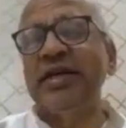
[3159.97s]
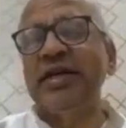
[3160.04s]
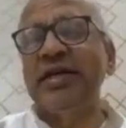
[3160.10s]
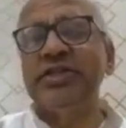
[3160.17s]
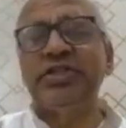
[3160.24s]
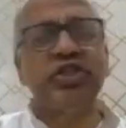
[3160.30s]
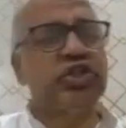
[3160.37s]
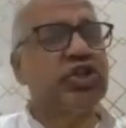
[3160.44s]

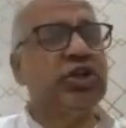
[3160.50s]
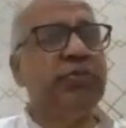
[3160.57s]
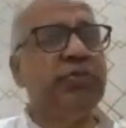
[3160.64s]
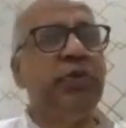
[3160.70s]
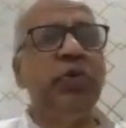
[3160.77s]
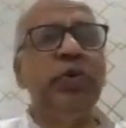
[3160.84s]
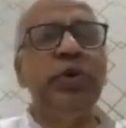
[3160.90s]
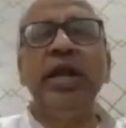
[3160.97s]

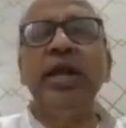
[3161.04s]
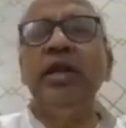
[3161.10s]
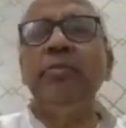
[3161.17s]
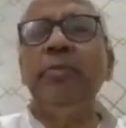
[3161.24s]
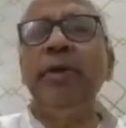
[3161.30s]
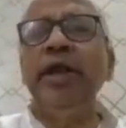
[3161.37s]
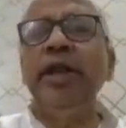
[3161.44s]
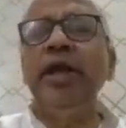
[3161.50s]
distributed
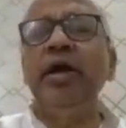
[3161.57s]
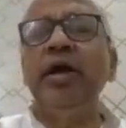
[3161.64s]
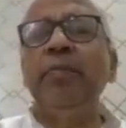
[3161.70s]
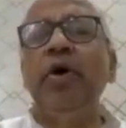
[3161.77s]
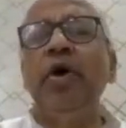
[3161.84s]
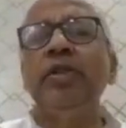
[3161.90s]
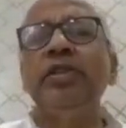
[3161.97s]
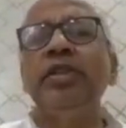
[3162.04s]
depending
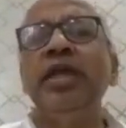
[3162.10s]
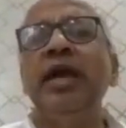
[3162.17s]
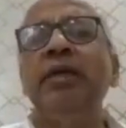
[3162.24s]
upon the